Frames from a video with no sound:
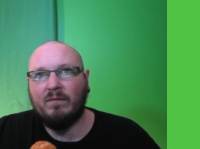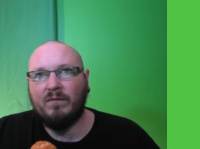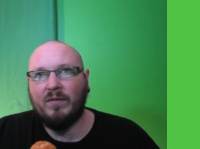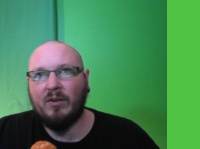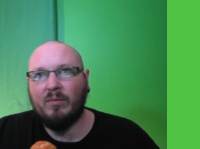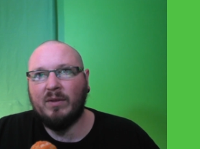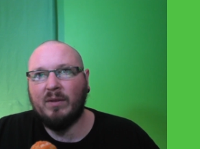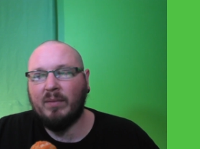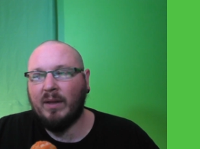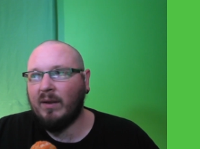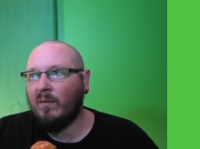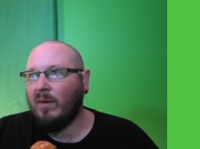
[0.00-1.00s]
film with a
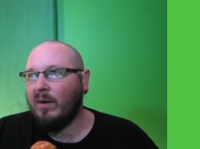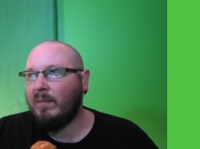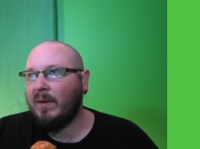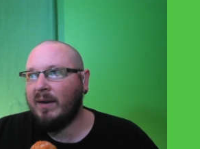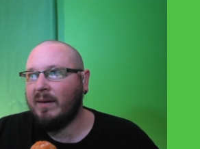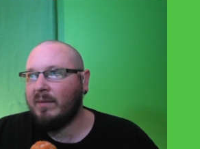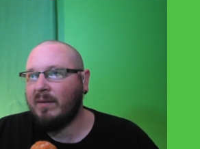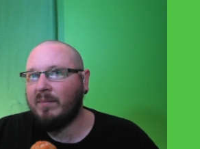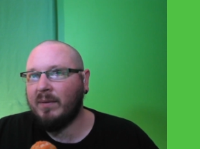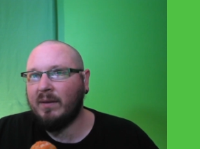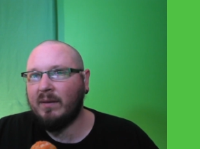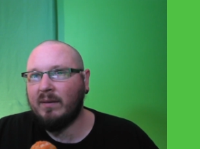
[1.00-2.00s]
blank wall behind me,
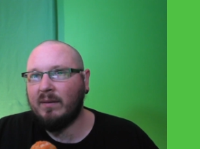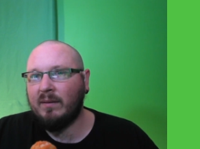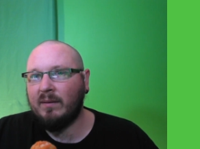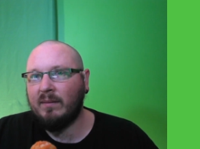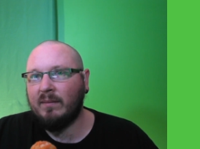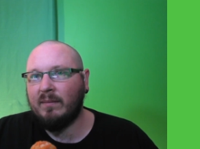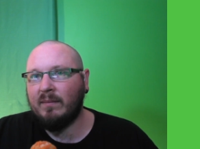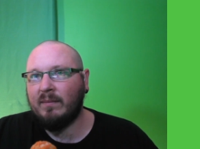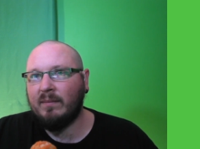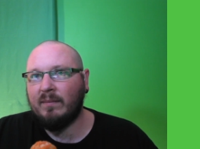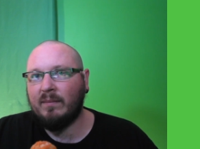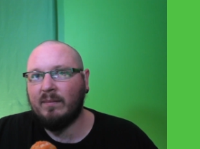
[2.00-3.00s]
but
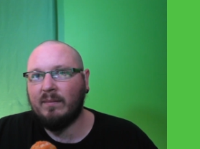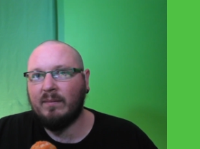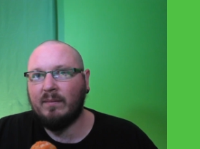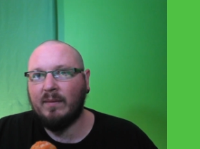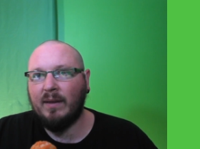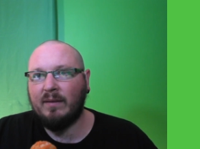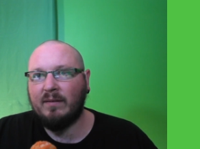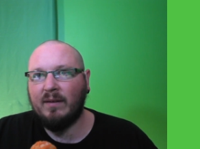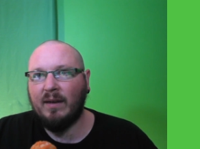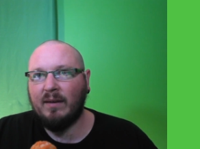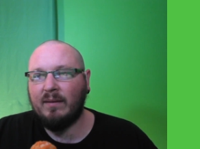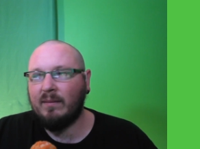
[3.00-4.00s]
that's
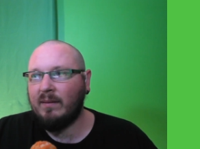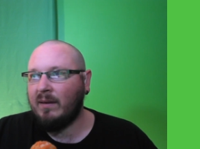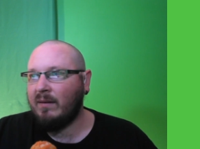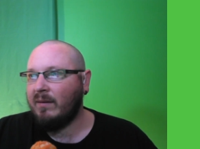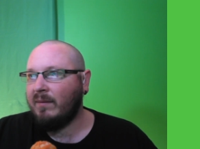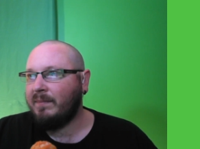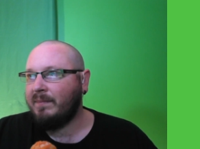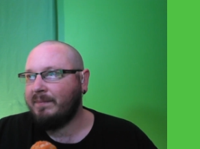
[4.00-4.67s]
not, I don't know.